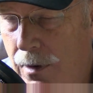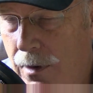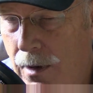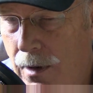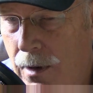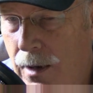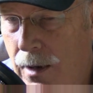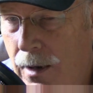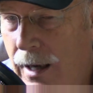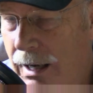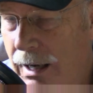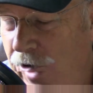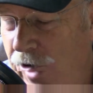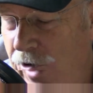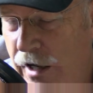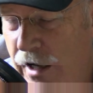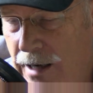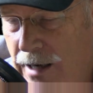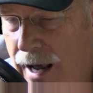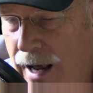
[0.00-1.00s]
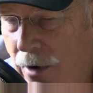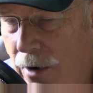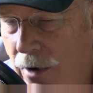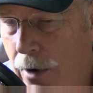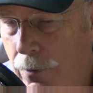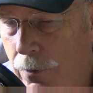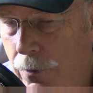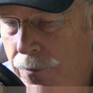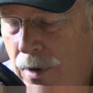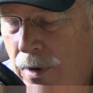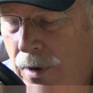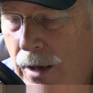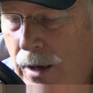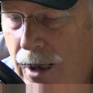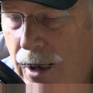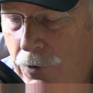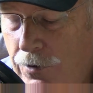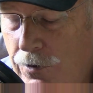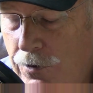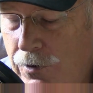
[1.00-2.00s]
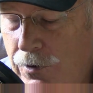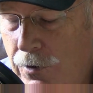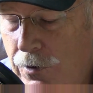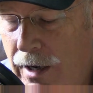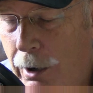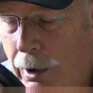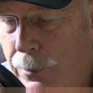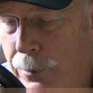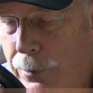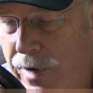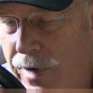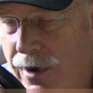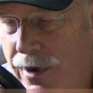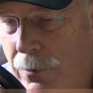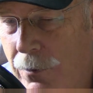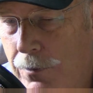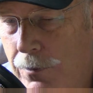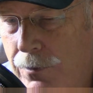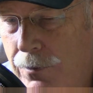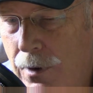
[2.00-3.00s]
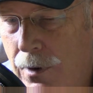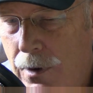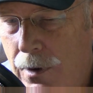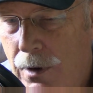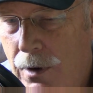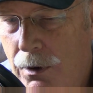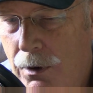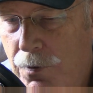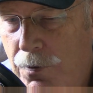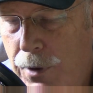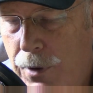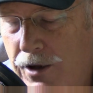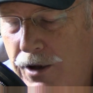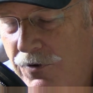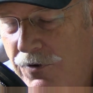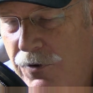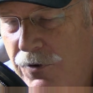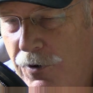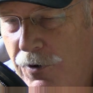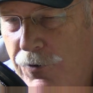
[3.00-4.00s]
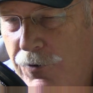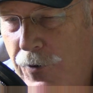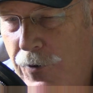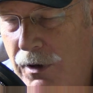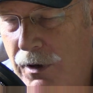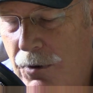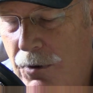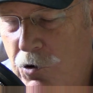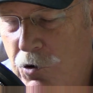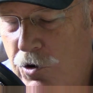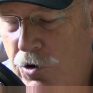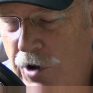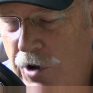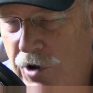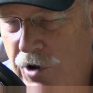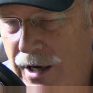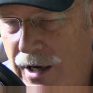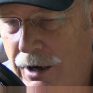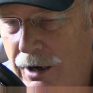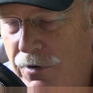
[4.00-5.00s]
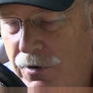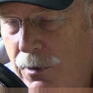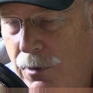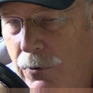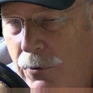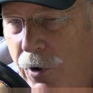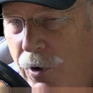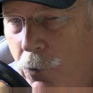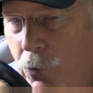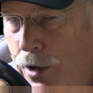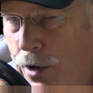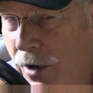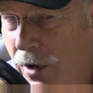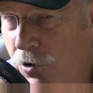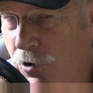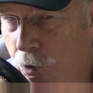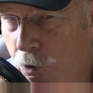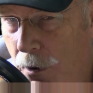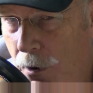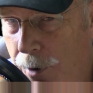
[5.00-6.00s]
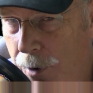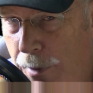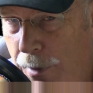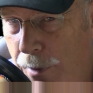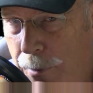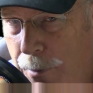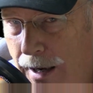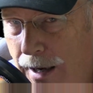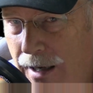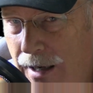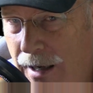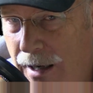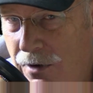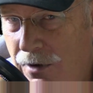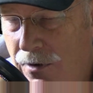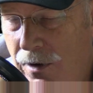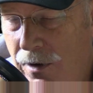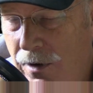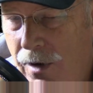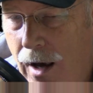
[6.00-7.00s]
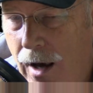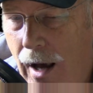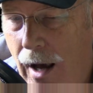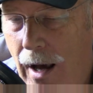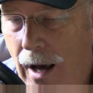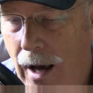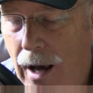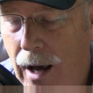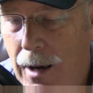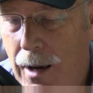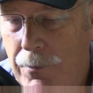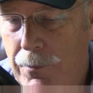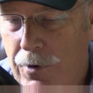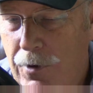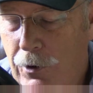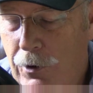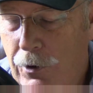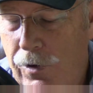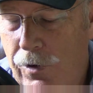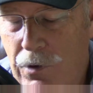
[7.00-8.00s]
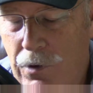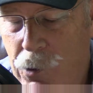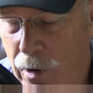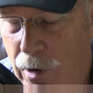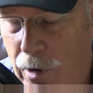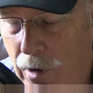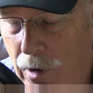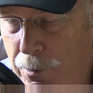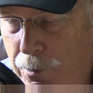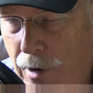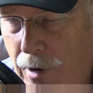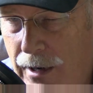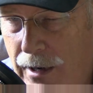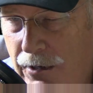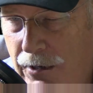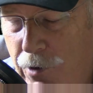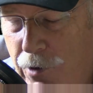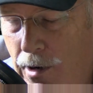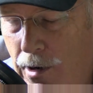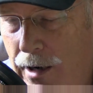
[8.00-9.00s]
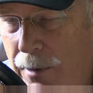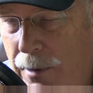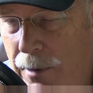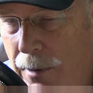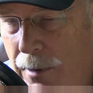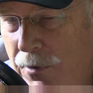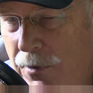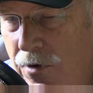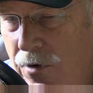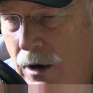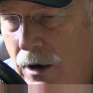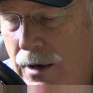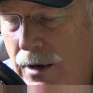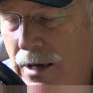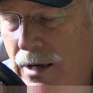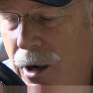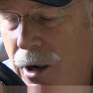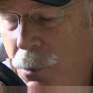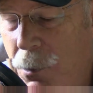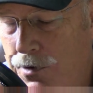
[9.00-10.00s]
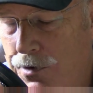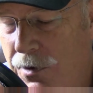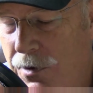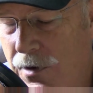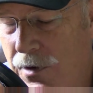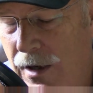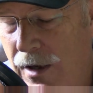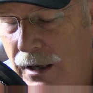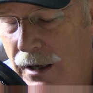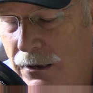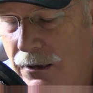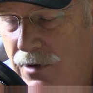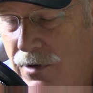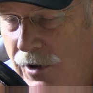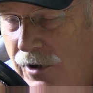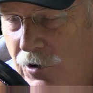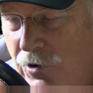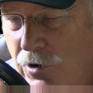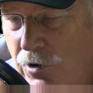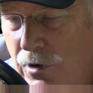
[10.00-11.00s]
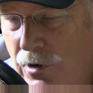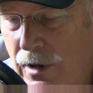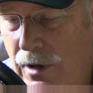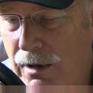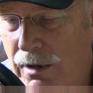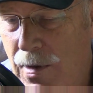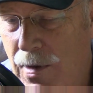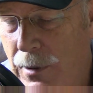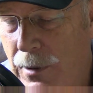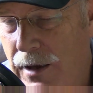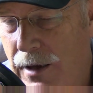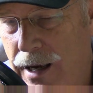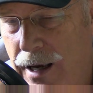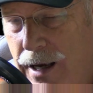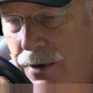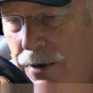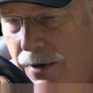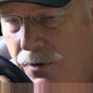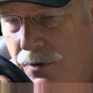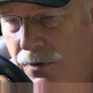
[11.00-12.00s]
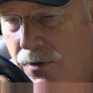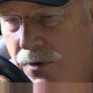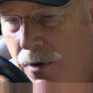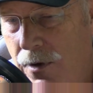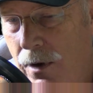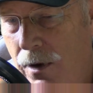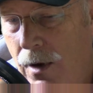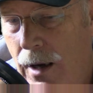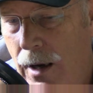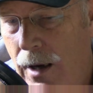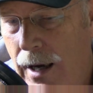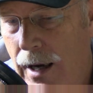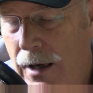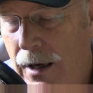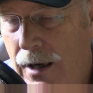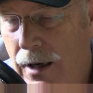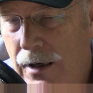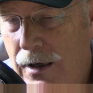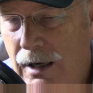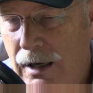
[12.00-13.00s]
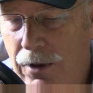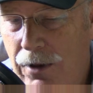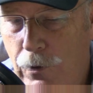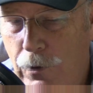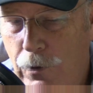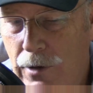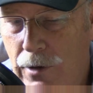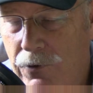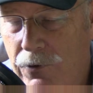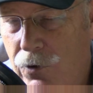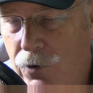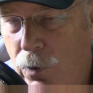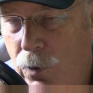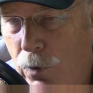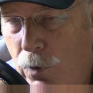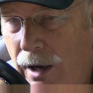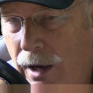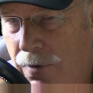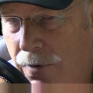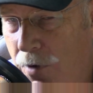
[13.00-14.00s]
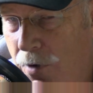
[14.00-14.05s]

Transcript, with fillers: and check it out. And also to help us out, please feel free to check out some of our Ranger Rob Poopy Bags. Um, they're just a great product. They're on Amazon and it helps the uh, station and the podcast and the other endeavors we have going